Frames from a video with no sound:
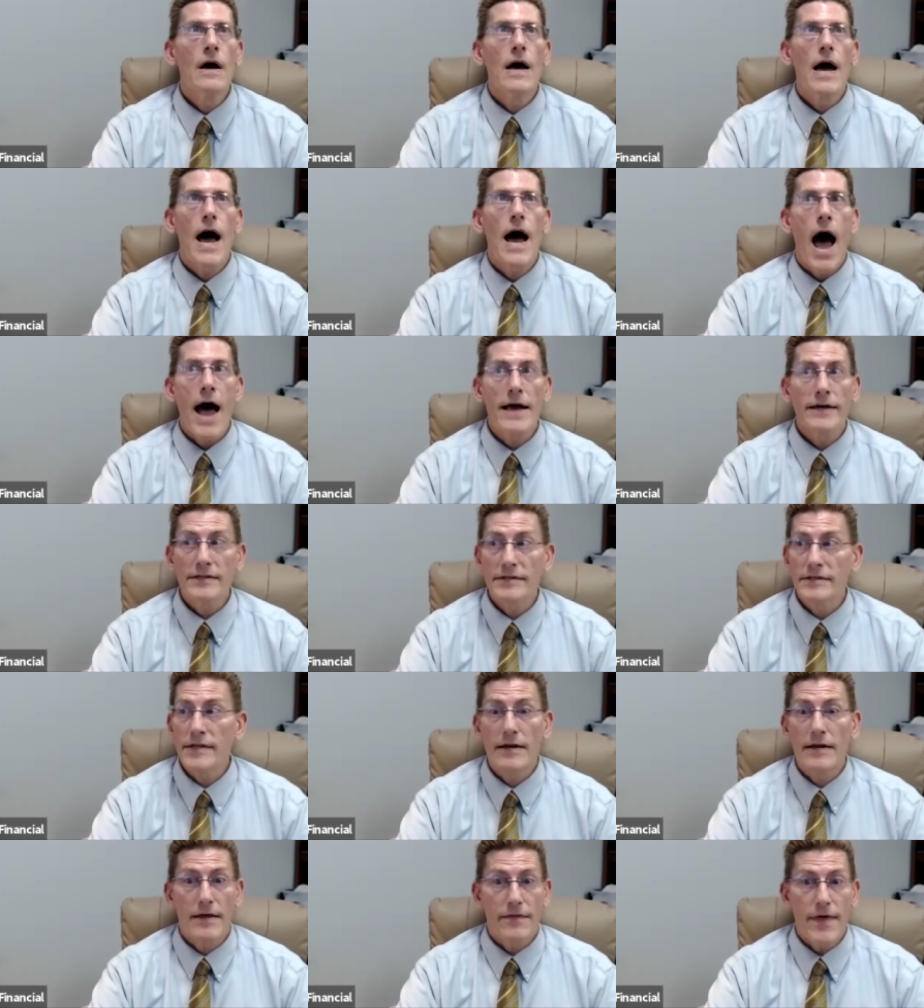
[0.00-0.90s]
I
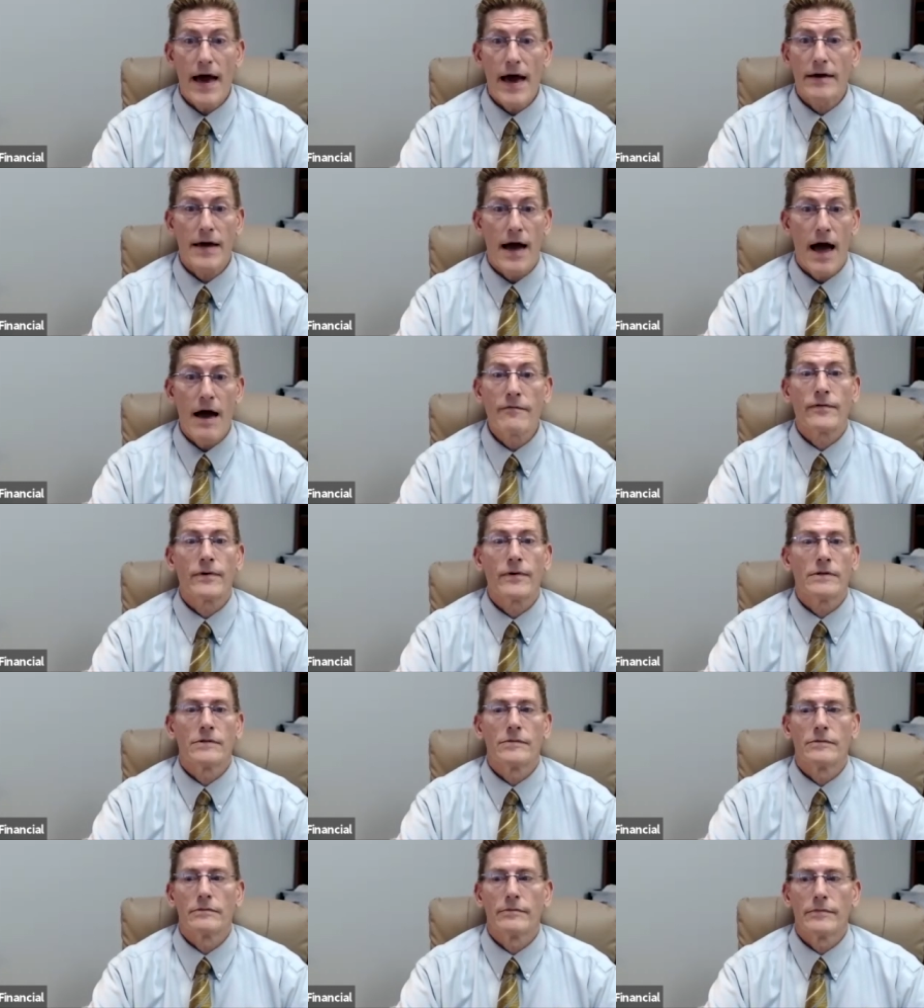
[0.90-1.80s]
said at that
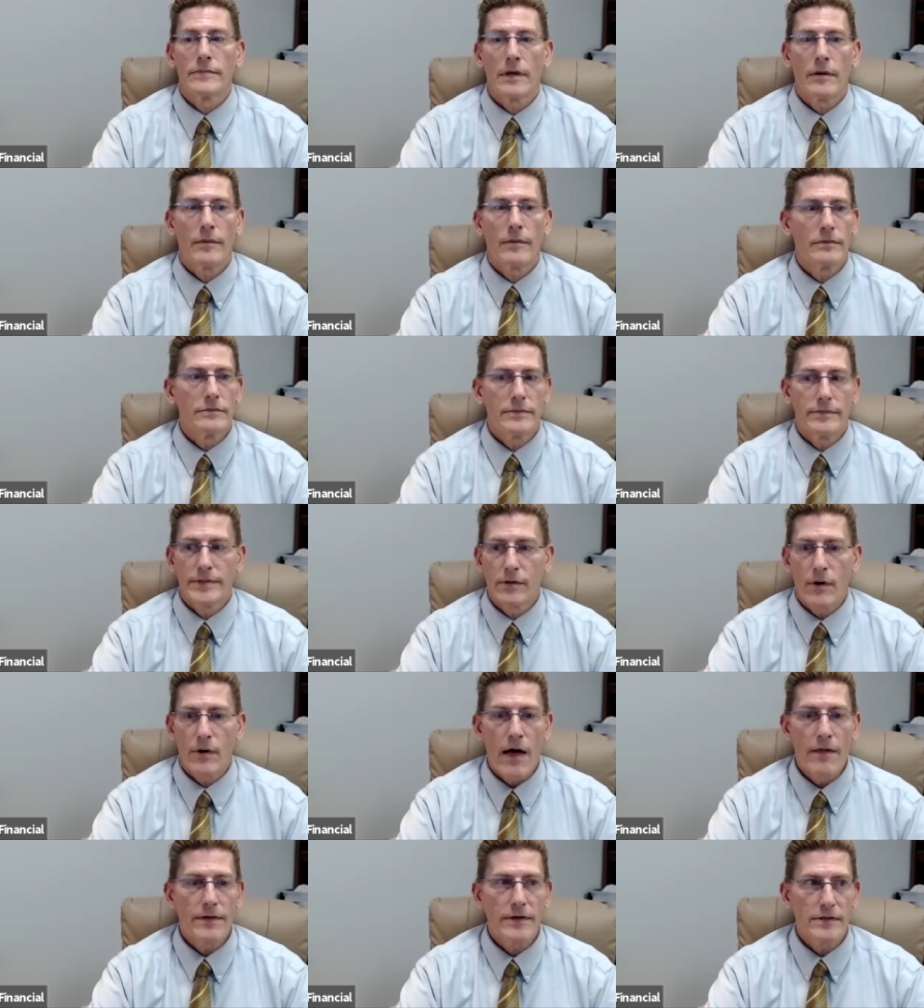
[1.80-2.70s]
conference, you know, to
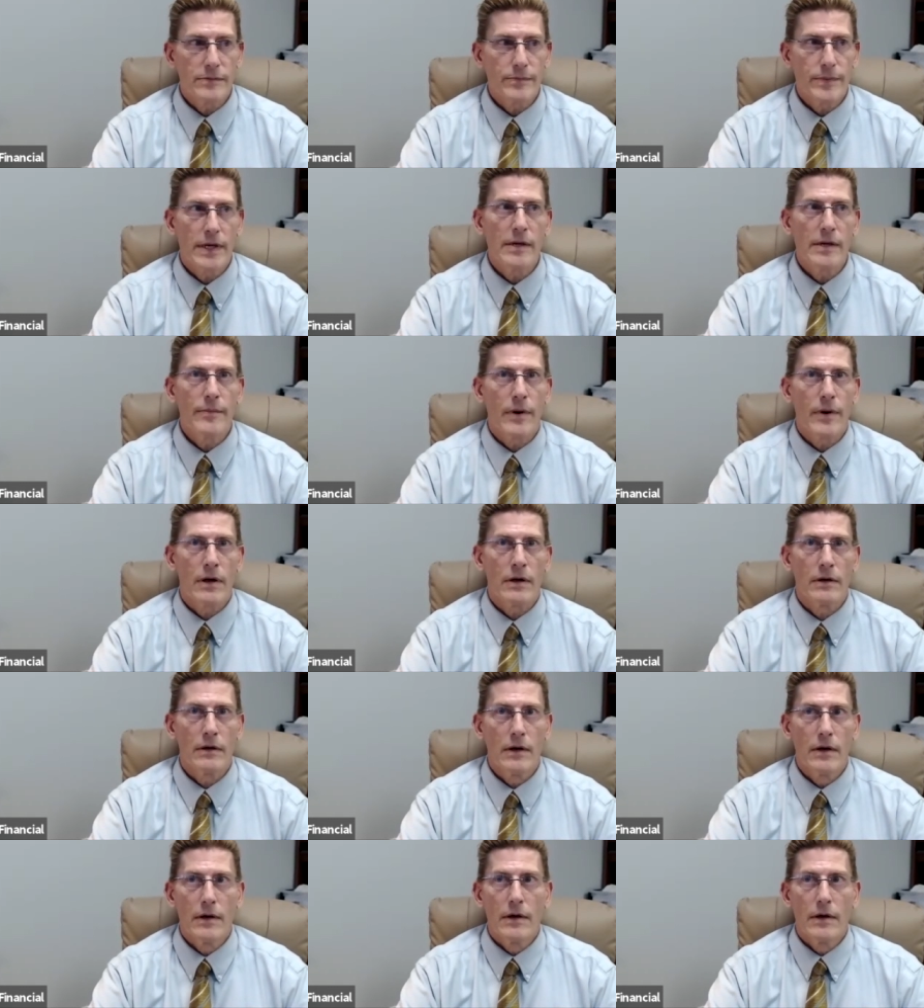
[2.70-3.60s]
all these people,
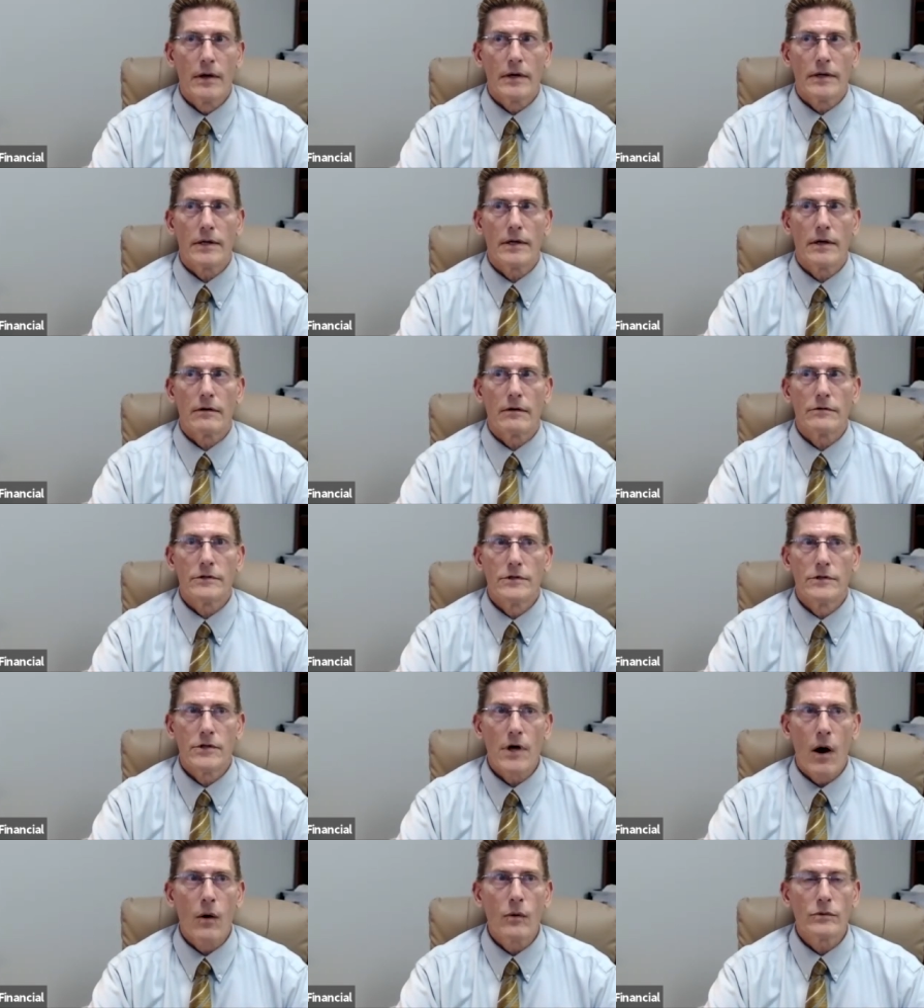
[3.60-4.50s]
you know,
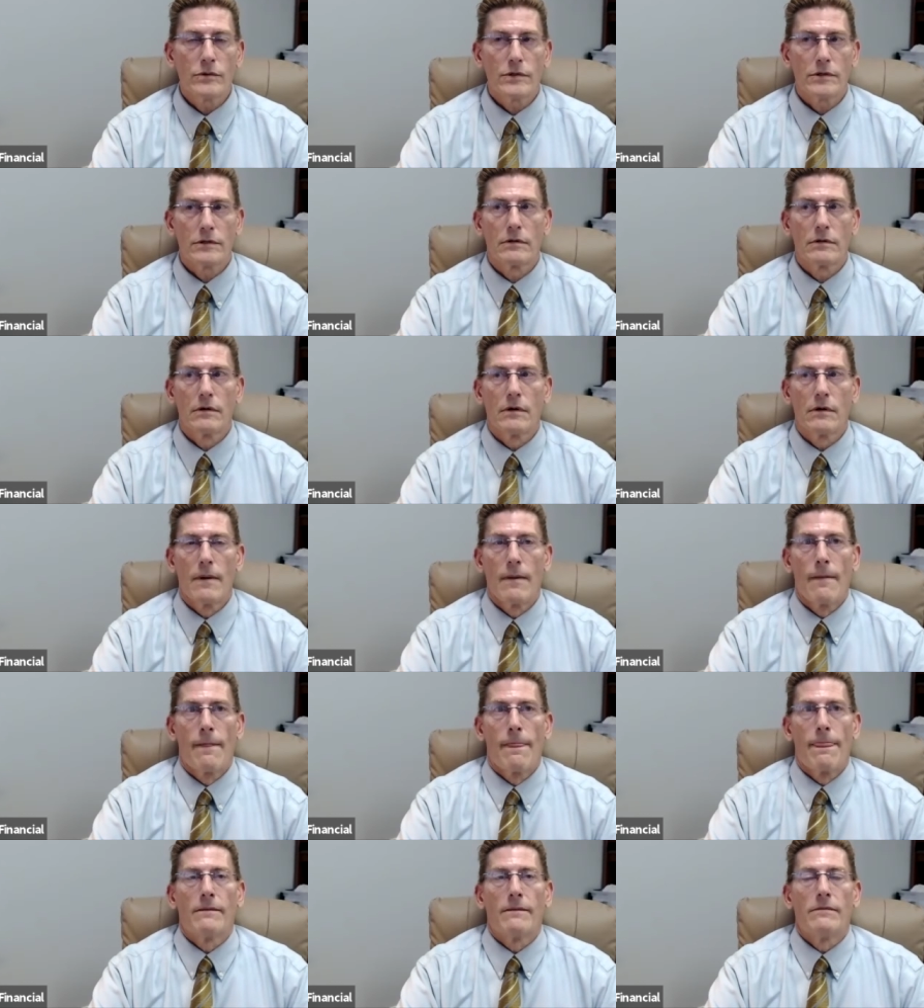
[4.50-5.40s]
don't,
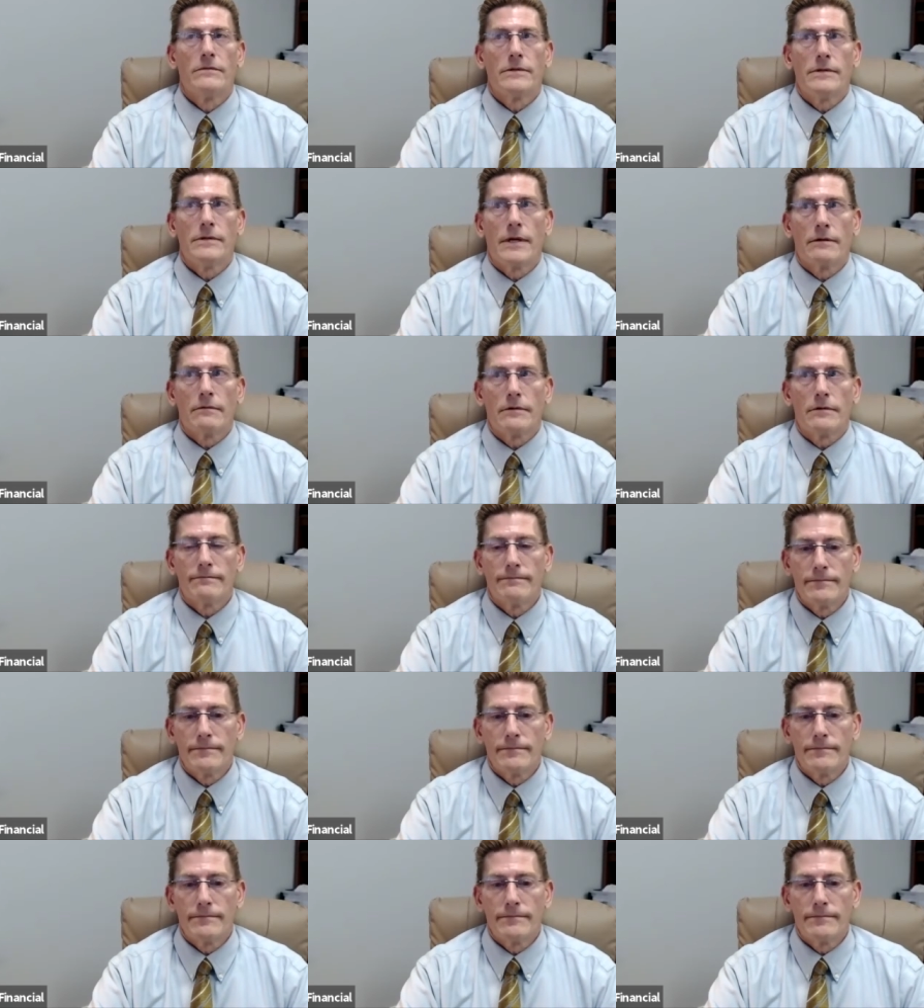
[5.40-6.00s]
you know,